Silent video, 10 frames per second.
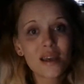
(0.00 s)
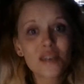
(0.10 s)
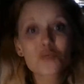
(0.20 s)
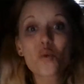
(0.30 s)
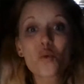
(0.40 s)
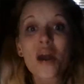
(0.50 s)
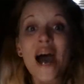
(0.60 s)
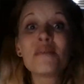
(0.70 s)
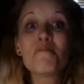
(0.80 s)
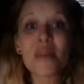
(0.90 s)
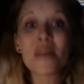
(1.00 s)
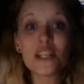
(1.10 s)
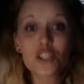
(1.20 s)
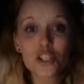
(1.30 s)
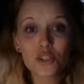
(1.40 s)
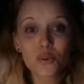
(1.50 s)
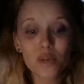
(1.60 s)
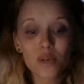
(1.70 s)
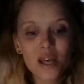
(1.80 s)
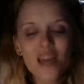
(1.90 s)
is what I am meant to
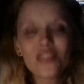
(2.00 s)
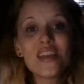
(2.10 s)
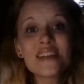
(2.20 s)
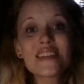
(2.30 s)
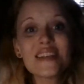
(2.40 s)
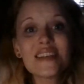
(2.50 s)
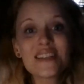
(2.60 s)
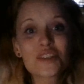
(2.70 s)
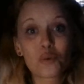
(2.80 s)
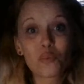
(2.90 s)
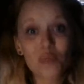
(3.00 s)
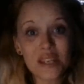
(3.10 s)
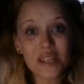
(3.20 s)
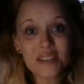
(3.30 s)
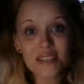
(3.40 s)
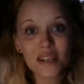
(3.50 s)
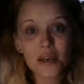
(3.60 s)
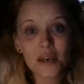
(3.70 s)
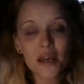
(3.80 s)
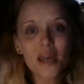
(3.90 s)
do. This is the reason